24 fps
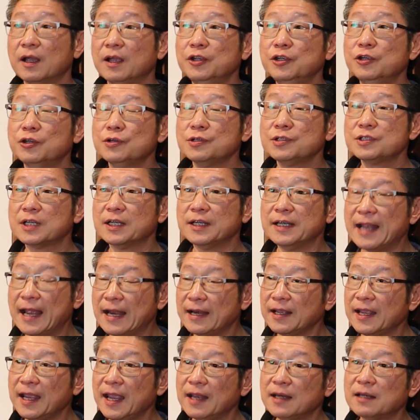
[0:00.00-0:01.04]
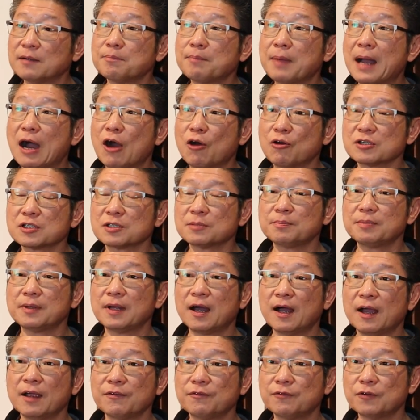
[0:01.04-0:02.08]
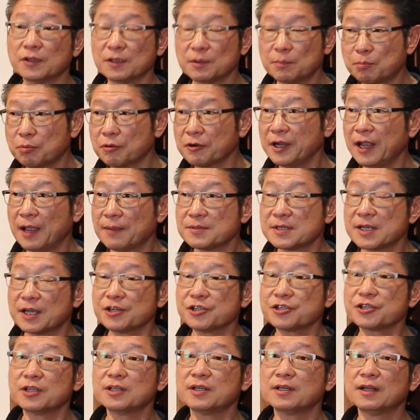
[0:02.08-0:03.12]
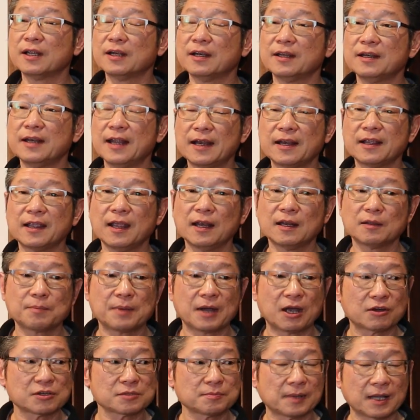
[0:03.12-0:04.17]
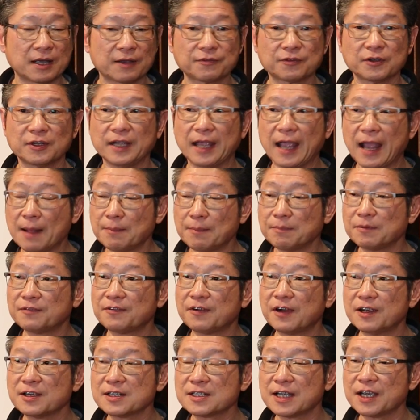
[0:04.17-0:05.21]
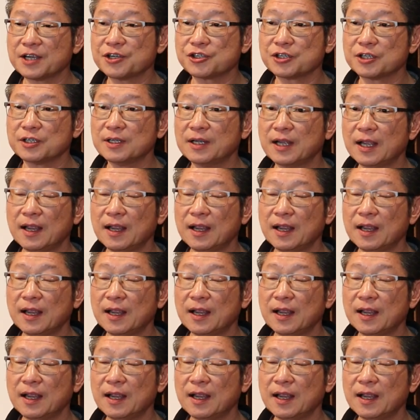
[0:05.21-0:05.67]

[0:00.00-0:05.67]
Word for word: use a dedicated power supply for the preamp section and a dedicated power supply for the amplifier section.